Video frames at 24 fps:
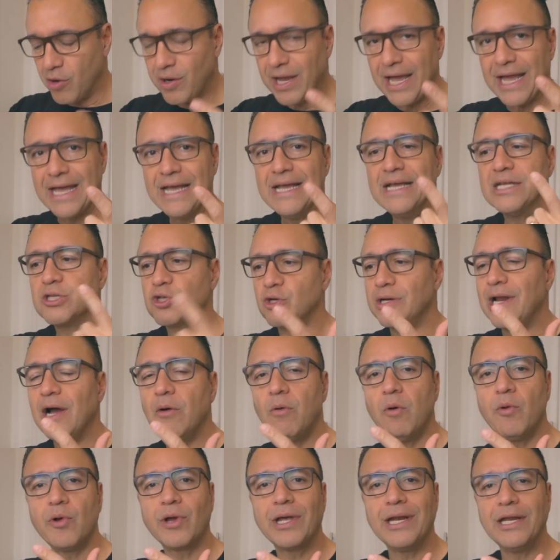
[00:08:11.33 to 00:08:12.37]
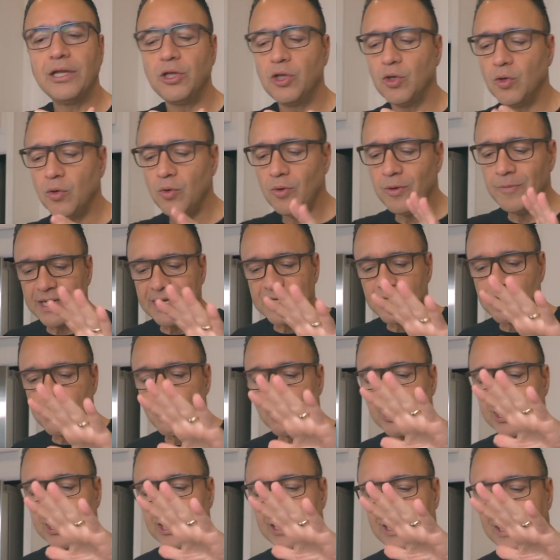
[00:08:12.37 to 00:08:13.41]
Okay, so now what we're gonna do is
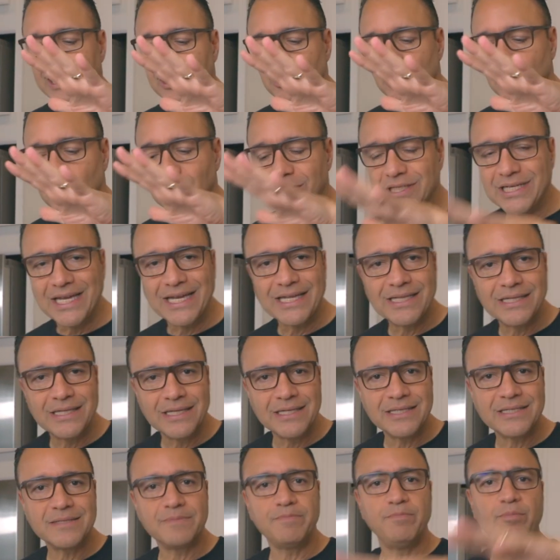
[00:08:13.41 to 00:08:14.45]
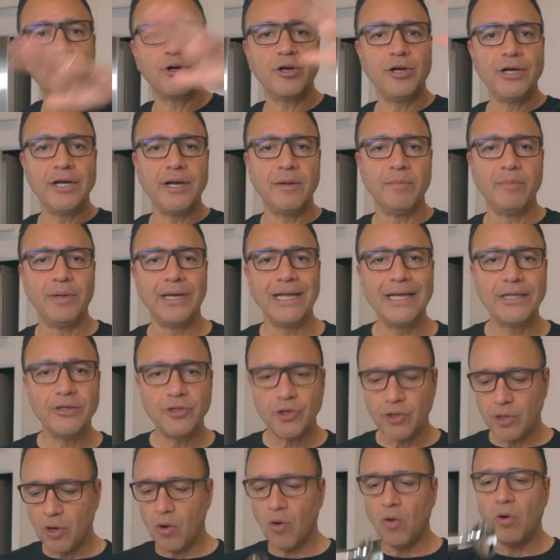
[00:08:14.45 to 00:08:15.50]
you can either take this, put it in a
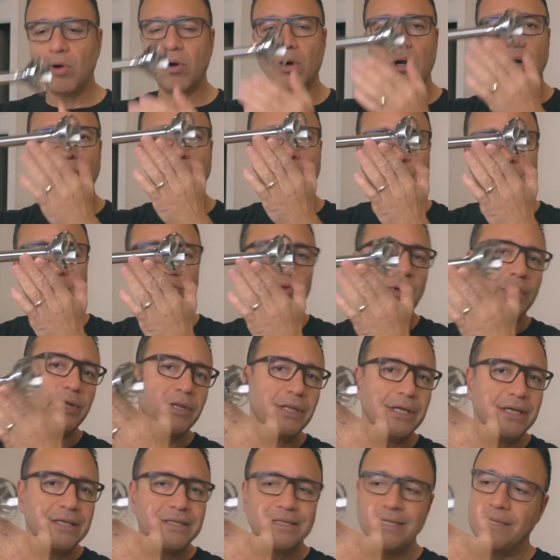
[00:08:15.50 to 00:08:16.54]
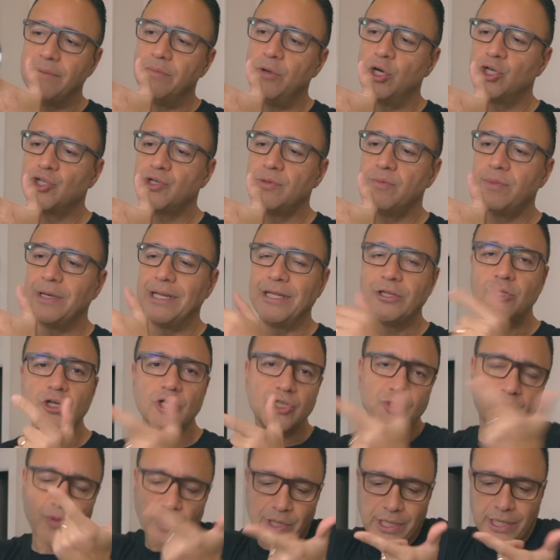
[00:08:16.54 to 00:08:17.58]
blender, or use one of these immersion
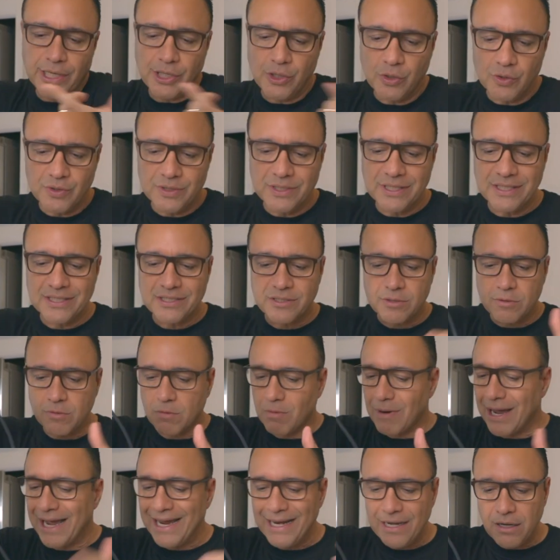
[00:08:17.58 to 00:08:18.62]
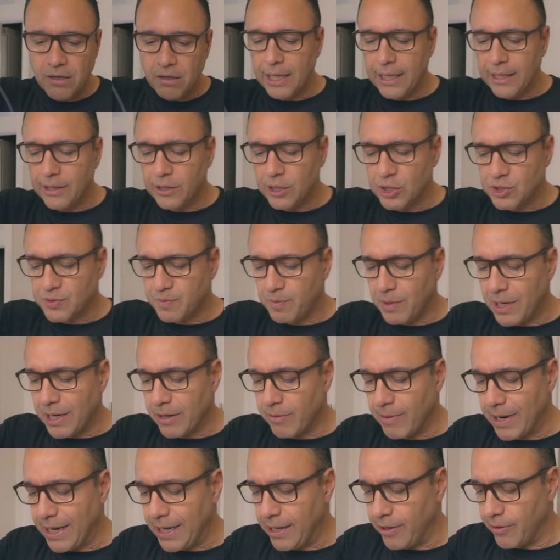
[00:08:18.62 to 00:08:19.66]
blenders. We're gonna use this right in this spot
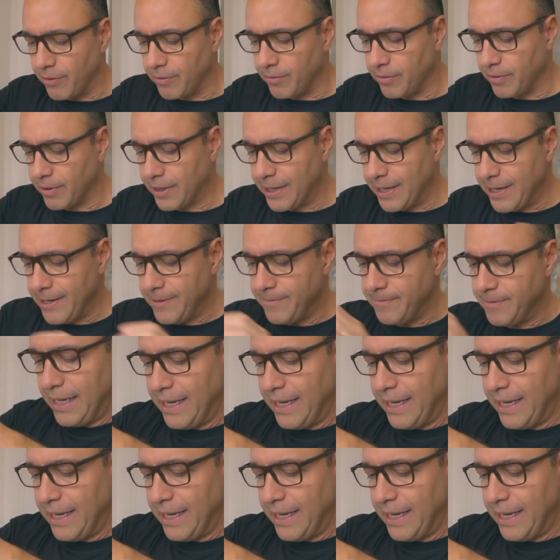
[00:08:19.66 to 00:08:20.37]
right here, okay?